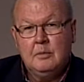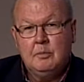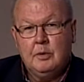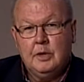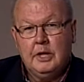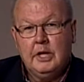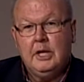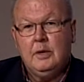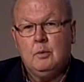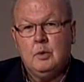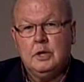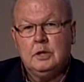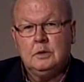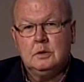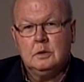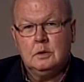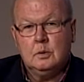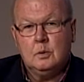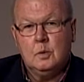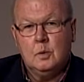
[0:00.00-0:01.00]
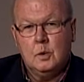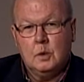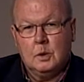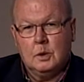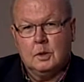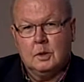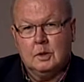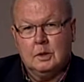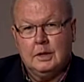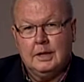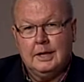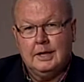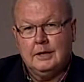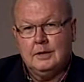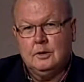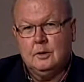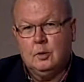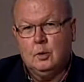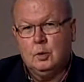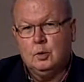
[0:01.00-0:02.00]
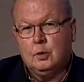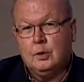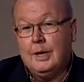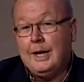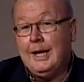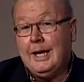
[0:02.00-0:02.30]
But he went to war at an older